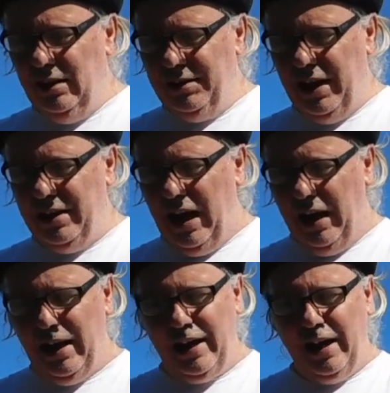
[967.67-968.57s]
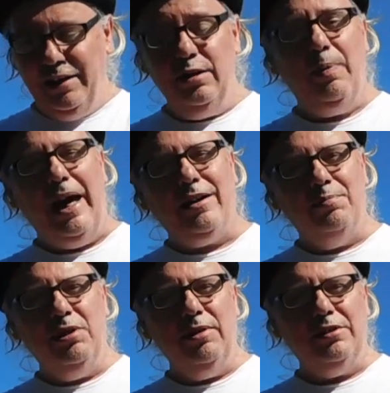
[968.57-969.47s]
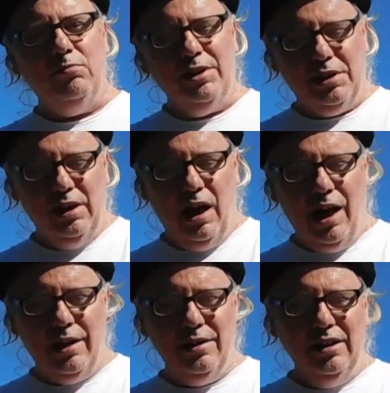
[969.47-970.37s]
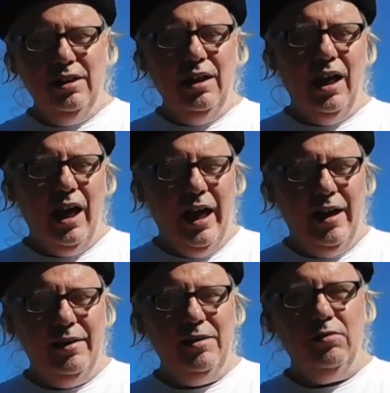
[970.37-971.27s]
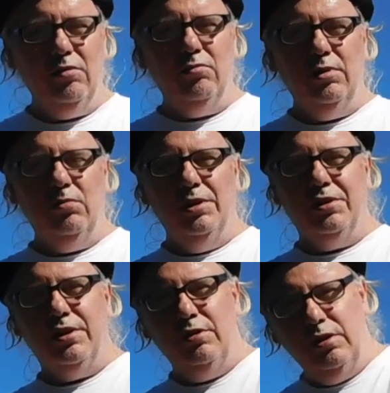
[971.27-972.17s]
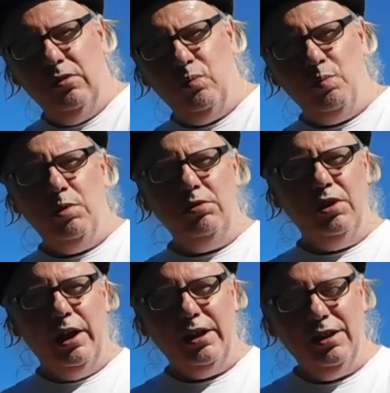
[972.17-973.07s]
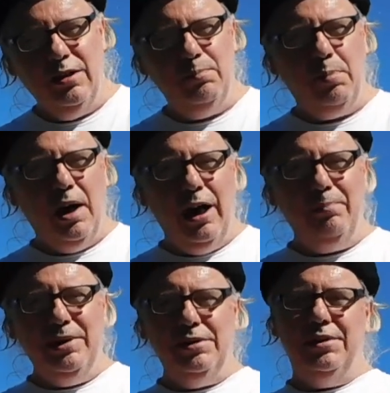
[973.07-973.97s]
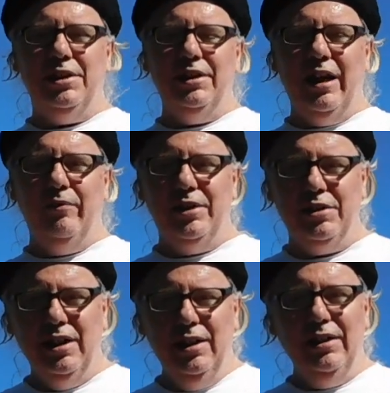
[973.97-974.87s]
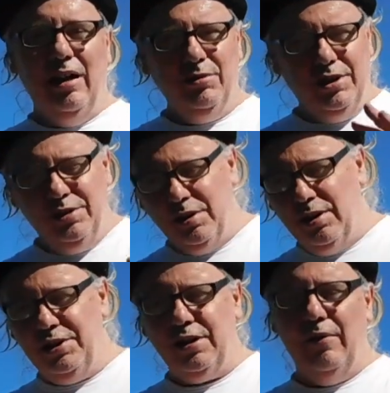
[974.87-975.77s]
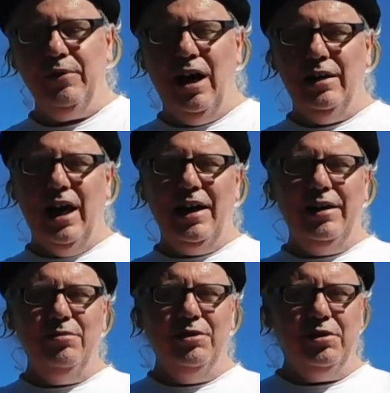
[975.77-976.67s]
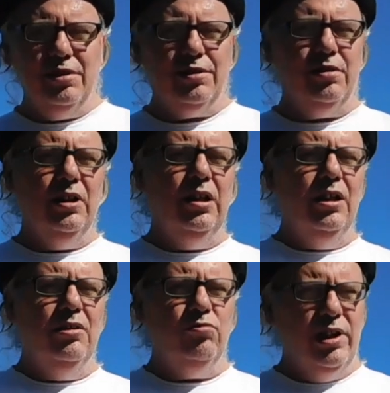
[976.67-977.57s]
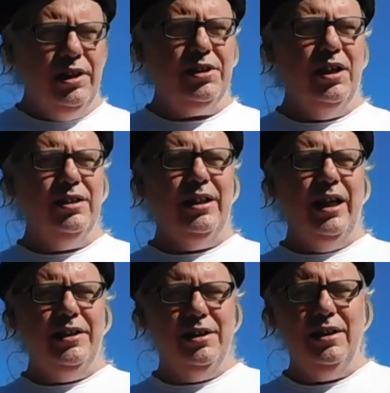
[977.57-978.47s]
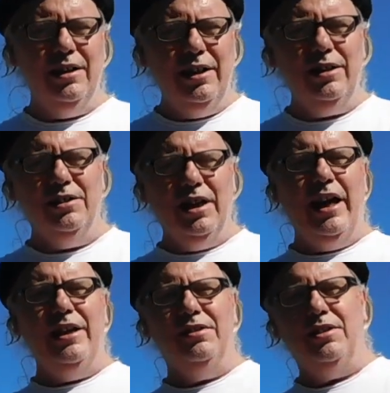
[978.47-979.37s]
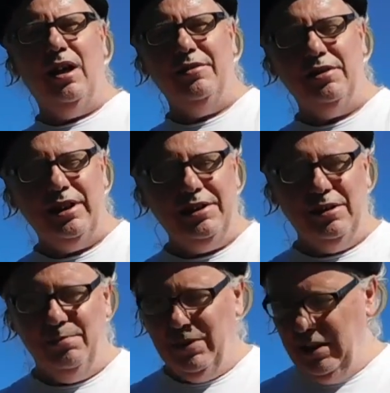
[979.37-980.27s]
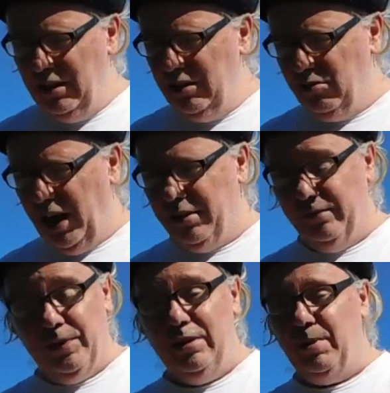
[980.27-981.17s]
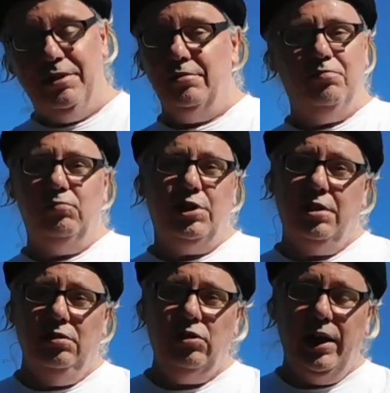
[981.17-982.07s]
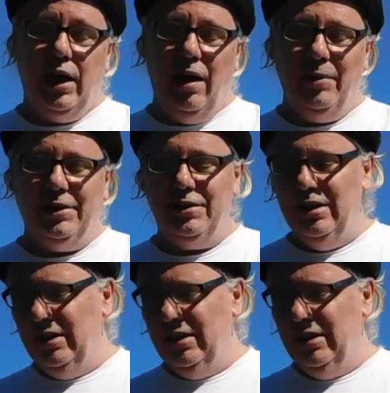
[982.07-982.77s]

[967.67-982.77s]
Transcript: Then, and in the backup too, as it went along, was Moon Knight by Bill Sienkiewicz. That was his early stuff and all that, and he was just really starting to get his legs underneath him creatively, but there's still great comics